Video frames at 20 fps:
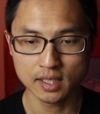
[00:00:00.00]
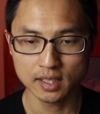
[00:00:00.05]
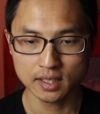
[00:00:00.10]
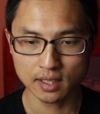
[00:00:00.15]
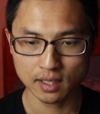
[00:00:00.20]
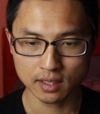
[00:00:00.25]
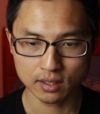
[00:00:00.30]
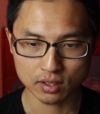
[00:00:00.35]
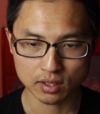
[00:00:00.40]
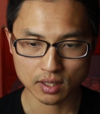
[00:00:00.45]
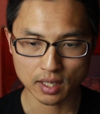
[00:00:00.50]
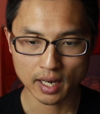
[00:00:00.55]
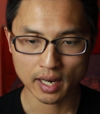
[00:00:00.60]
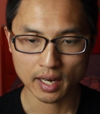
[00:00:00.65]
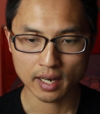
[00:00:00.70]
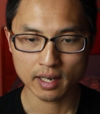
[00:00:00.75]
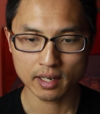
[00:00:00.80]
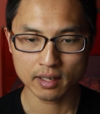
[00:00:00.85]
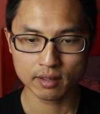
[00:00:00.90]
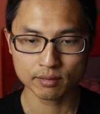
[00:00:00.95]
tend to
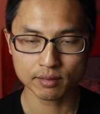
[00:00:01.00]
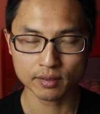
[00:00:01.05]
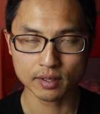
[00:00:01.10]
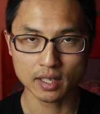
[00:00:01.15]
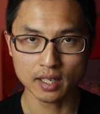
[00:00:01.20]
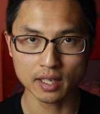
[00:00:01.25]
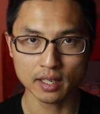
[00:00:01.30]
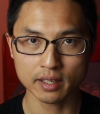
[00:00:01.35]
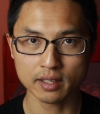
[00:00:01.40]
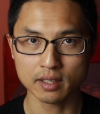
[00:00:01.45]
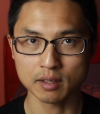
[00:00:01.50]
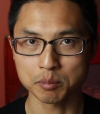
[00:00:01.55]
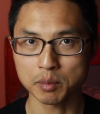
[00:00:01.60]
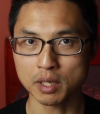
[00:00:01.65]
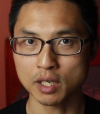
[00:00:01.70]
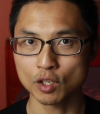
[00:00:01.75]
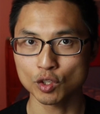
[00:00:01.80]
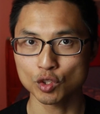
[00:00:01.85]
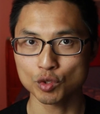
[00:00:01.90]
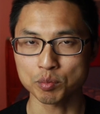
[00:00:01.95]
have a higher
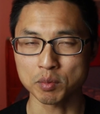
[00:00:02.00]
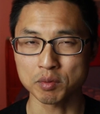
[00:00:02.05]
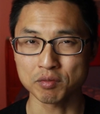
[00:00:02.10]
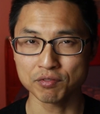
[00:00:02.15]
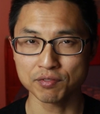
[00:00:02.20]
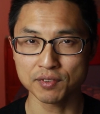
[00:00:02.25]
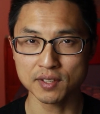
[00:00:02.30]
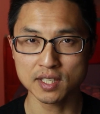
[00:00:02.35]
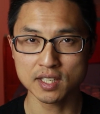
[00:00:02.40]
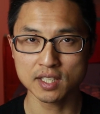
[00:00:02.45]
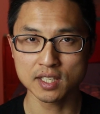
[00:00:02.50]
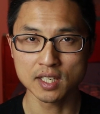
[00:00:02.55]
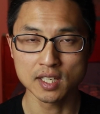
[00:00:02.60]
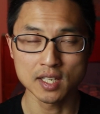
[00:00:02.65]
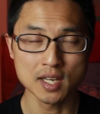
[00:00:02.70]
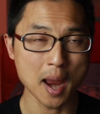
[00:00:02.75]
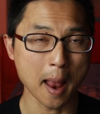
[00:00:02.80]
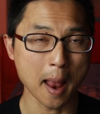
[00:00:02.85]
management fee